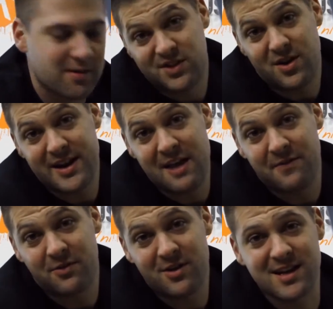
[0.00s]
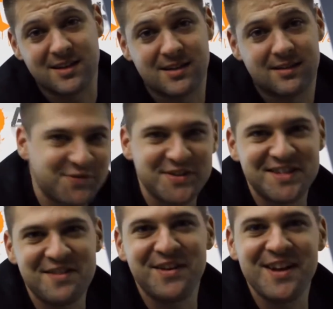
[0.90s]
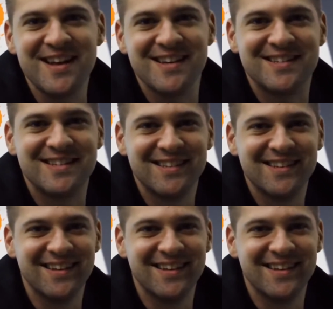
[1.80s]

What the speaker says: so I gave it a rest for 7 years.